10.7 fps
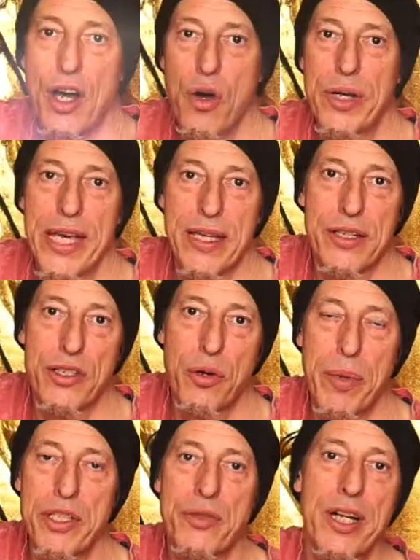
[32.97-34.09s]
Okay, so
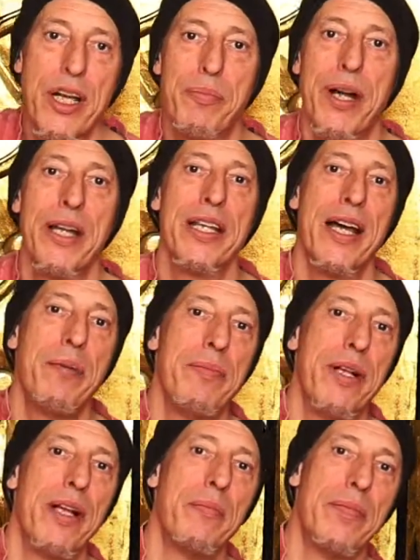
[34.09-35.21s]
Bhastrika Pranayama
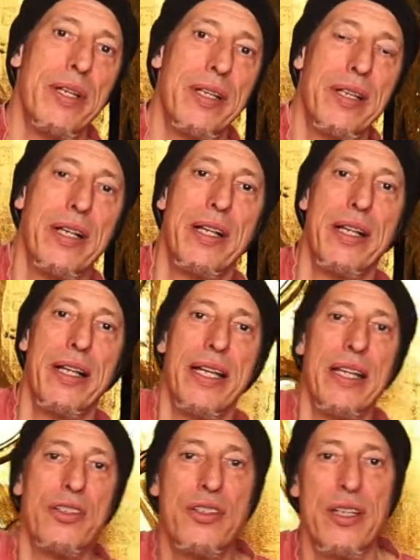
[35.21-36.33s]

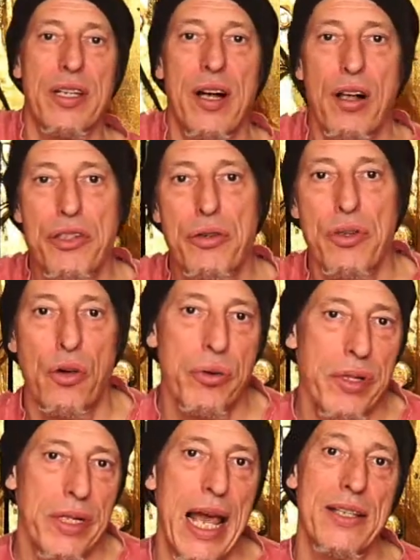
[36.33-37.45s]
is also
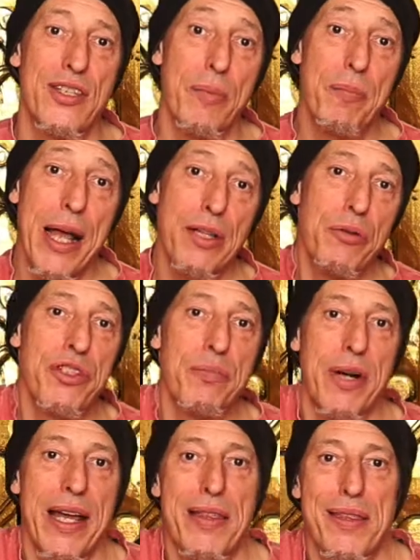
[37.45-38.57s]
known as the bellows
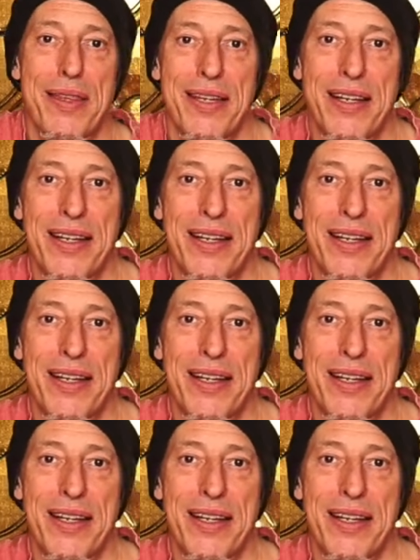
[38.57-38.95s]
breath.